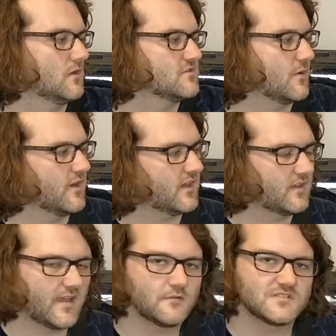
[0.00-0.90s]
So when I go
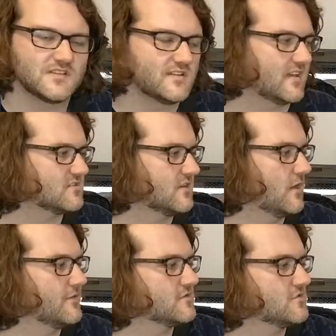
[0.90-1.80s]
down to the next note,
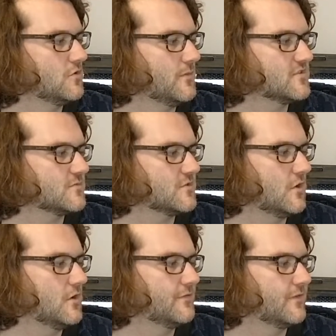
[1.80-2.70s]
there's normally some sort
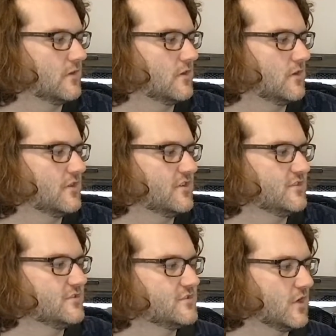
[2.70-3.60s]
of
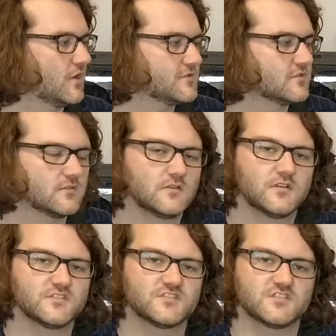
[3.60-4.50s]
dot
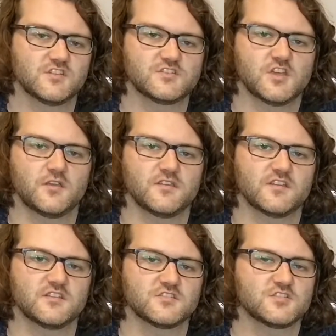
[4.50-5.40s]
to show you that
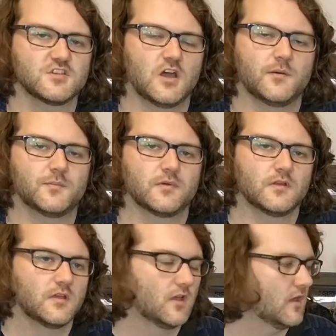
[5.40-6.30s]
it's a sharp
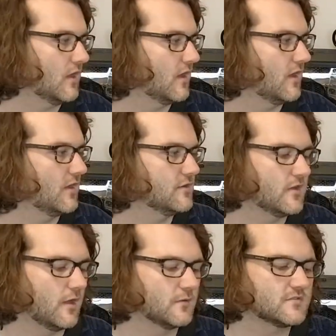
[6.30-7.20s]

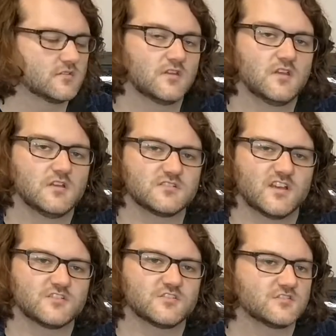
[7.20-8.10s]
note. So
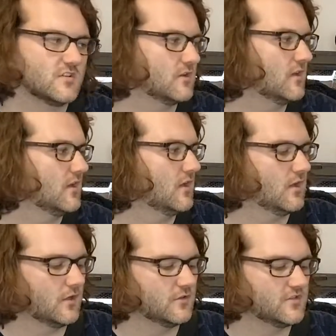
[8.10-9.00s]
that's just to
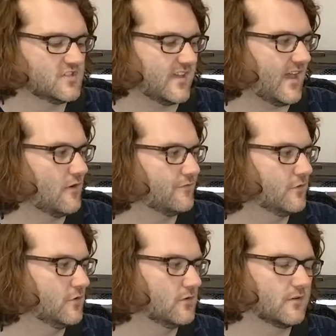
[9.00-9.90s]
check out
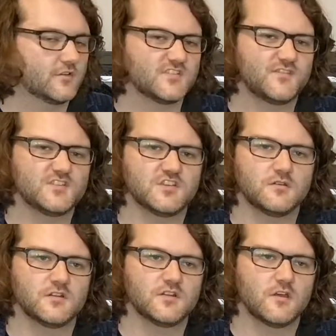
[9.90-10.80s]
for, because if you tune
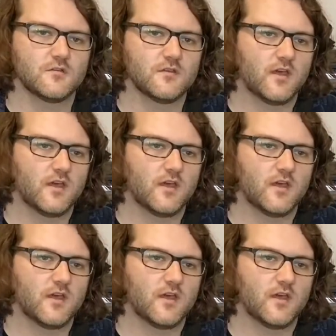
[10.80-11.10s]
a note